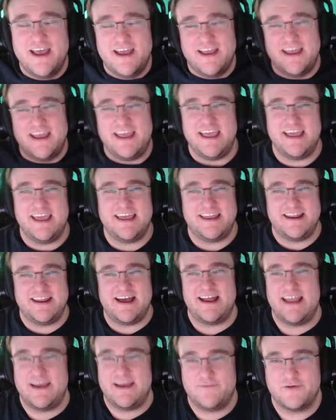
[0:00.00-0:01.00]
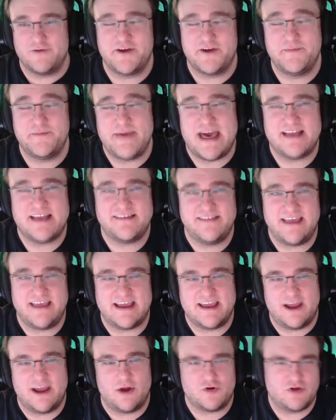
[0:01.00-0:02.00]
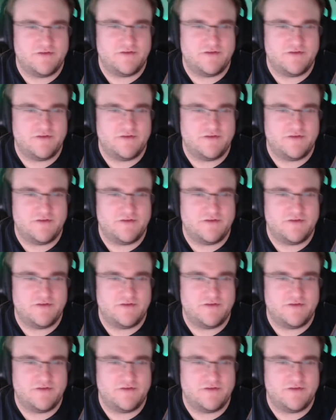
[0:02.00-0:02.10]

He cannot ever come back to that character.